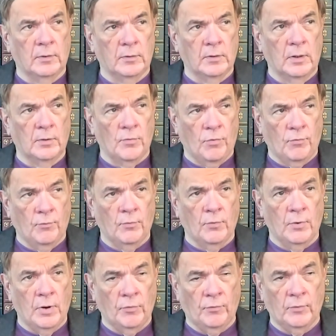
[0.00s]
assure
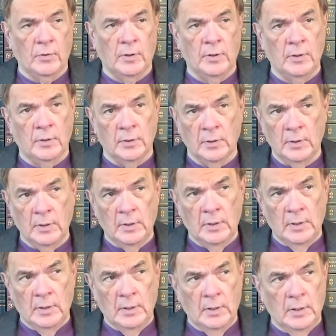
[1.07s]
Hezekiah
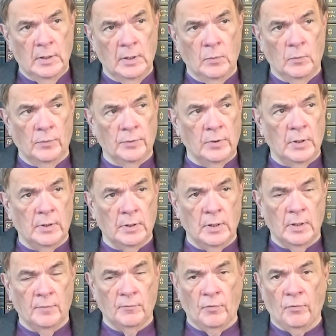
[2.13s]
he will yet
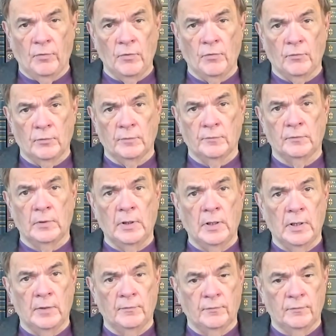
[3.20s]
have a season of
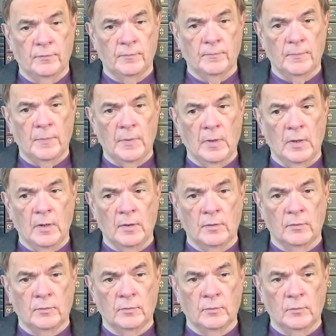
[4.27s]
life.
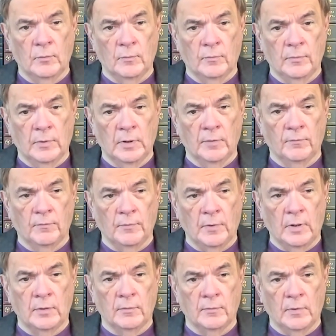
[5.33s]
And to give
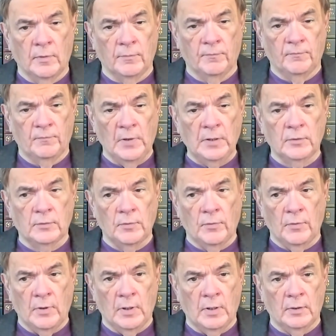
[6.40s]
an effect to
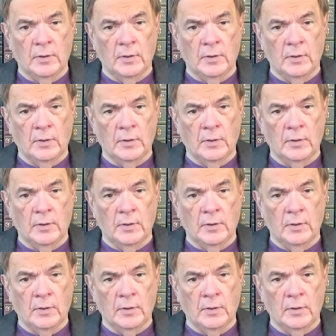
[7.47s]
that